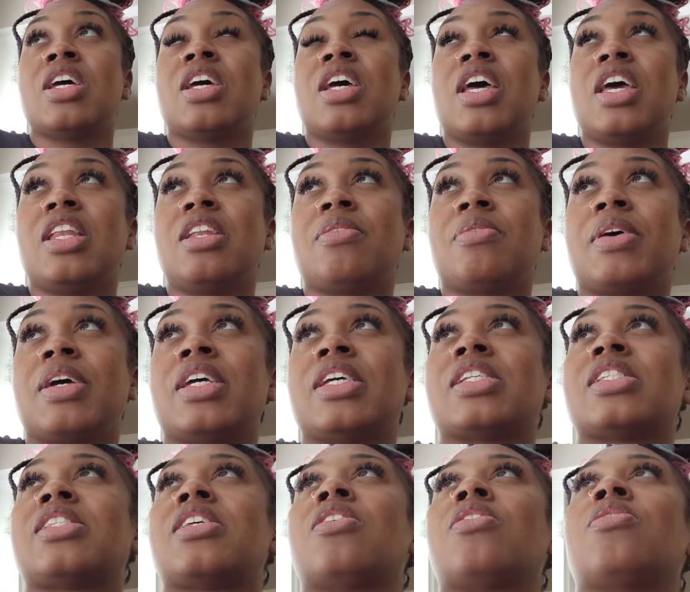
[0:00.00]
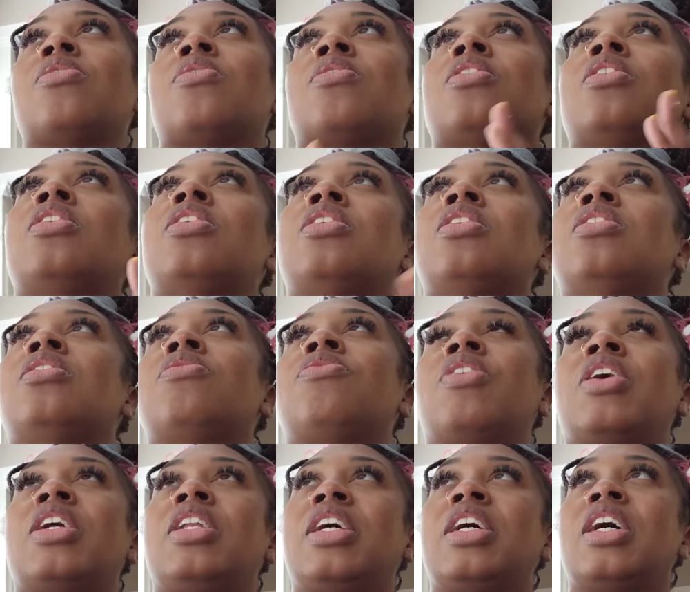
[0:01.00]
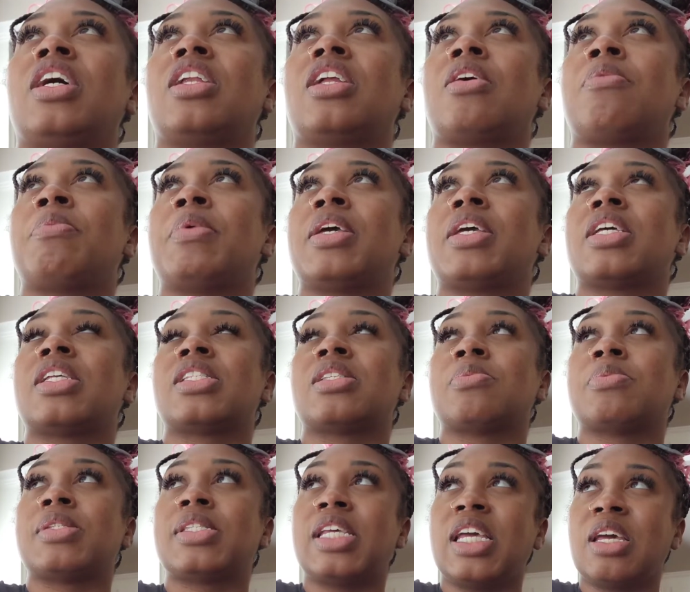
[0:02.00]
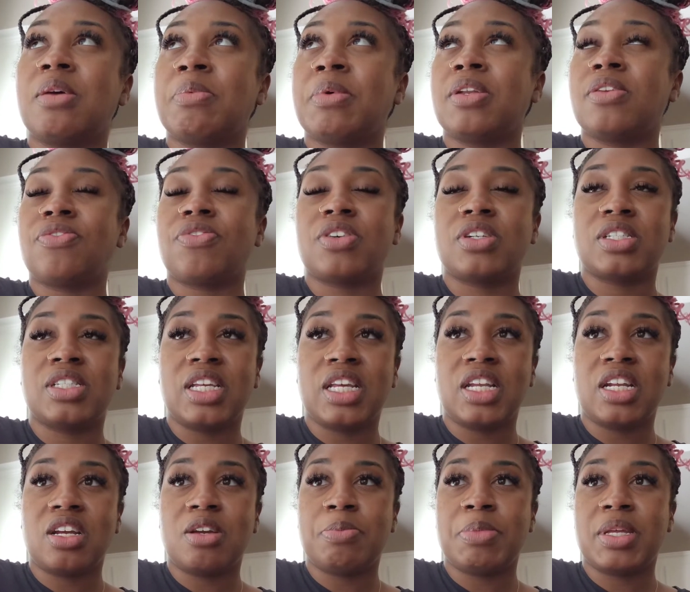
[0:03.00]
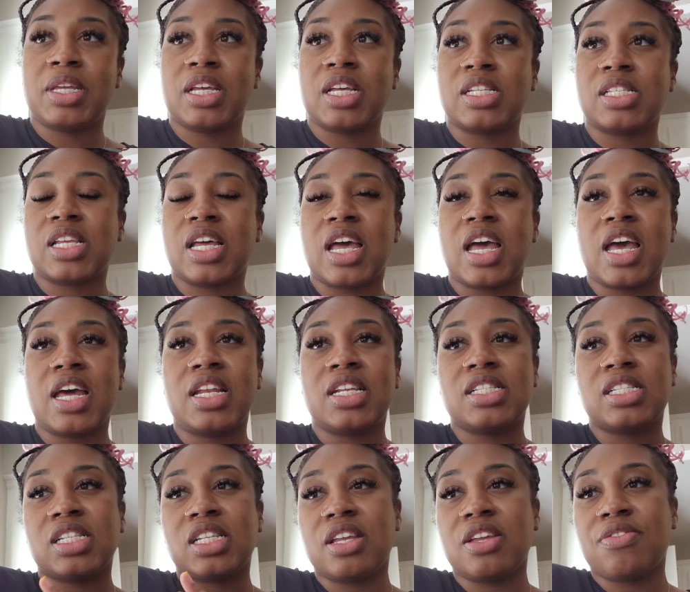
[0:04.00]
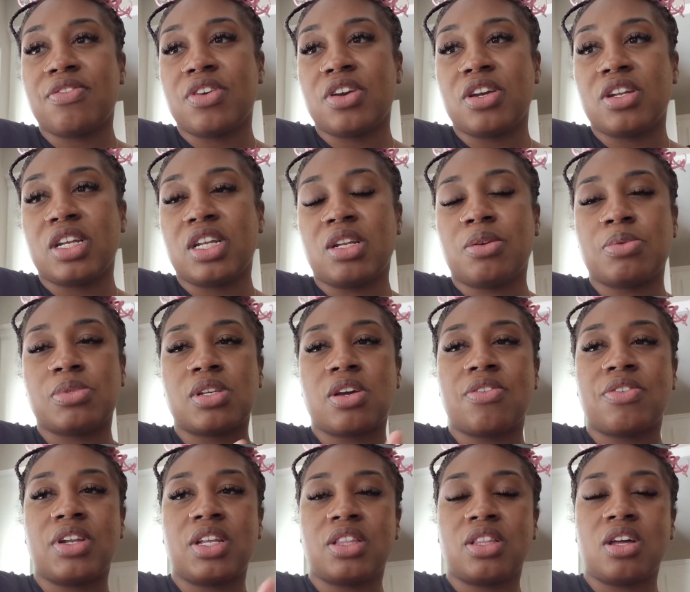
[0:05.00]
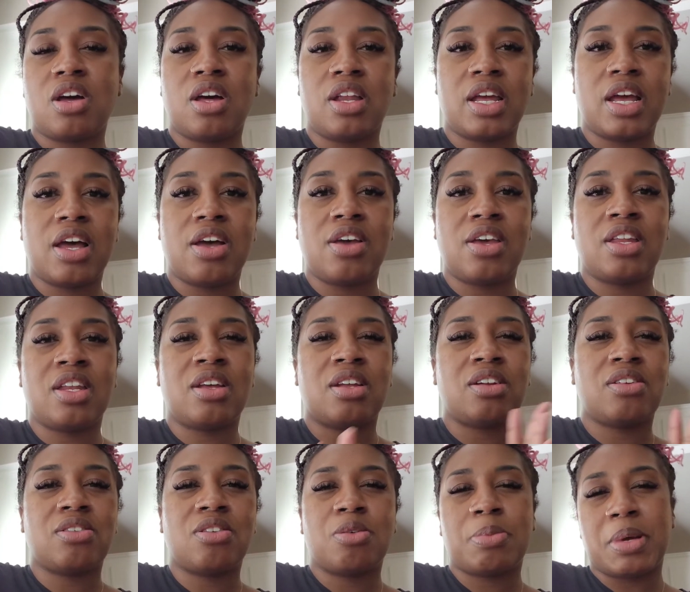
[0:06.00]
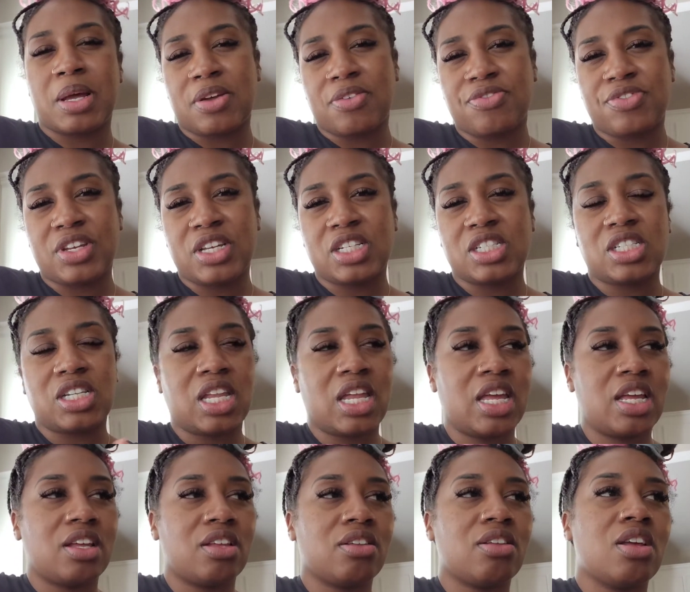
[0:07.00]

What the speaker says: Anyway, so right now I'm making some salmon for dinner because I had it delivered and it was already thawed out, and I don't know about fish like